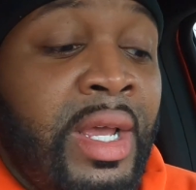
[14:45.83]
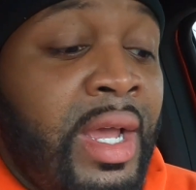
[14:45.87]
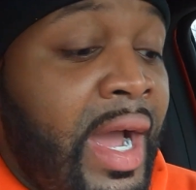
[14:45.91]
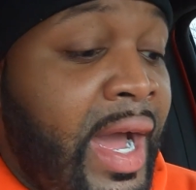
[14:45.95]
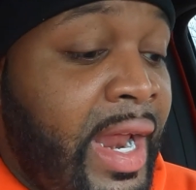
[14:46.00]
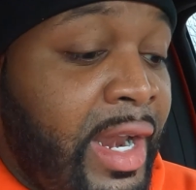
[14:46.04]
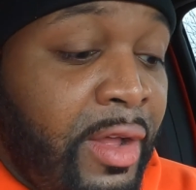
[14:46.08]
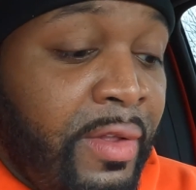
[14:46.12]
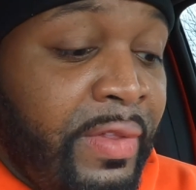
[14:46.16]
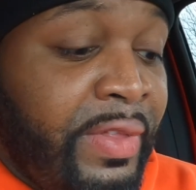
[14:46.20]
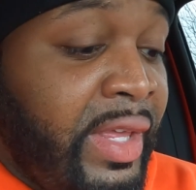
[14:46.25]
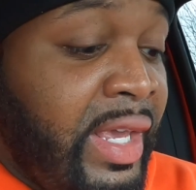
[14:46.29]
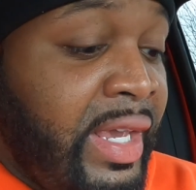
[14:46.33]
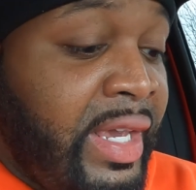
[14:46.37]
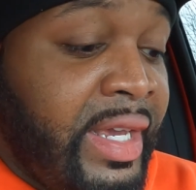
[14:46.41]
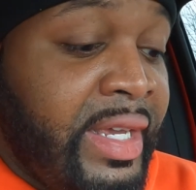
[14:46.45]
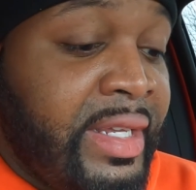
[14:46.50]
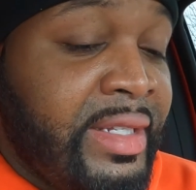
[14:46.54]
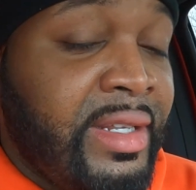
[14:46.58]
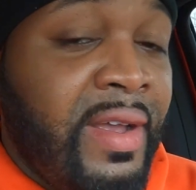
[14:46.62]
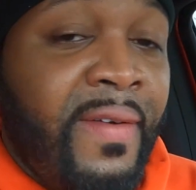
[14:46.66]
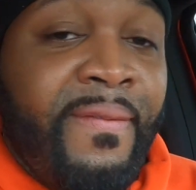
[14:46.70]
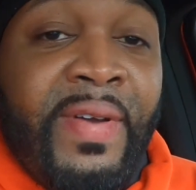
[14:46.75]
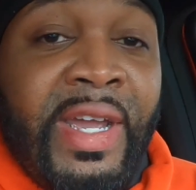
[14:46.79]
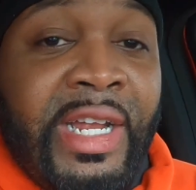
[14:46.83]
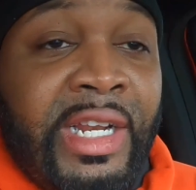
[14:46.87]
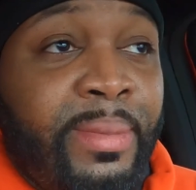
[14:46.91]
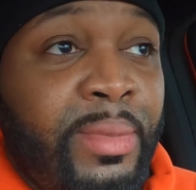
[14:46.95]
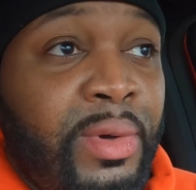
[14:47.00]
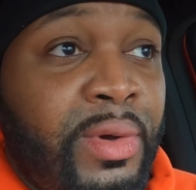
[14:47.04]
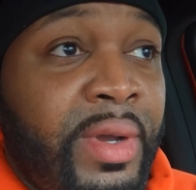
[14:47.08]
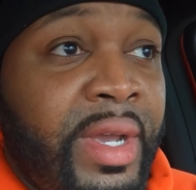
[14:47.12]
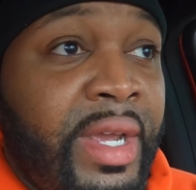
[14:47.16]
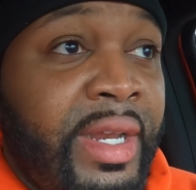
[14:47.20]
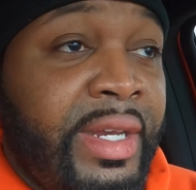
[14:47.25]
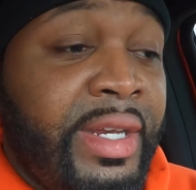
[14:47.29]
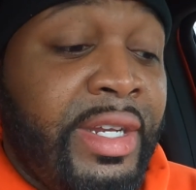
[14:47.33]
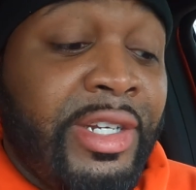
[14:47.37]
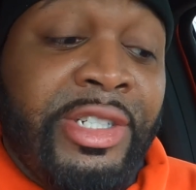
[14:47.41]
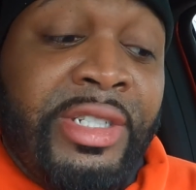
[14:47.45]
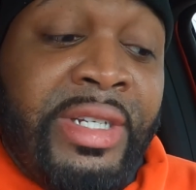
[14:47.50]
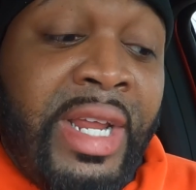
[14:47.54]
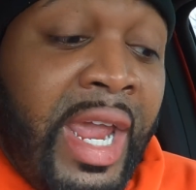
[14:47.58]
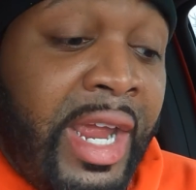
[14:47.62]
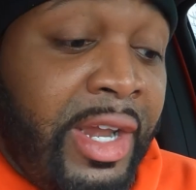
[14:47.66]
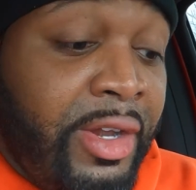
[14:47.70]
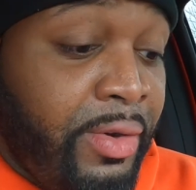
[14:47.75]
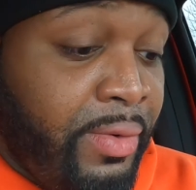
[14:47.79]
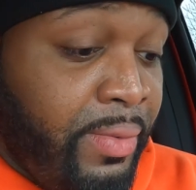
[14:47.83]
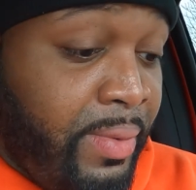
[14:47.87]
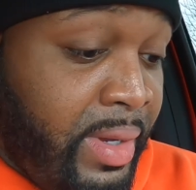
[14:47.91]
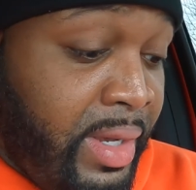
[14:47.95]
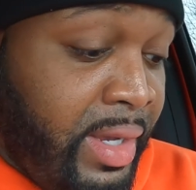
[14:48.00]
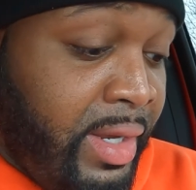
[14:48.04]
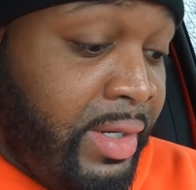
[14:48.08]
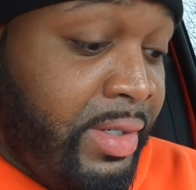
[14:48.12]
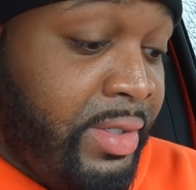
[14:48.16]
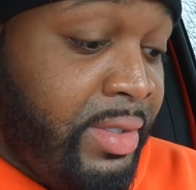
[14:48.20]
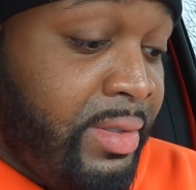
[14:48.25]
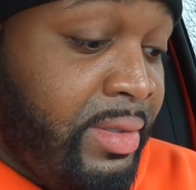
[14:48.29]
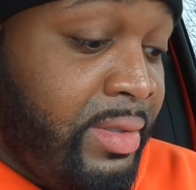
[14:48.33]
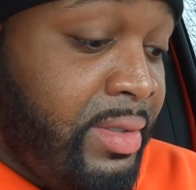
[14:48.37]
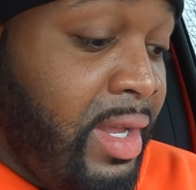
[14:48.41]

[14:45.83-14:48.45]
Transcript: I don't think it's available in the standard range.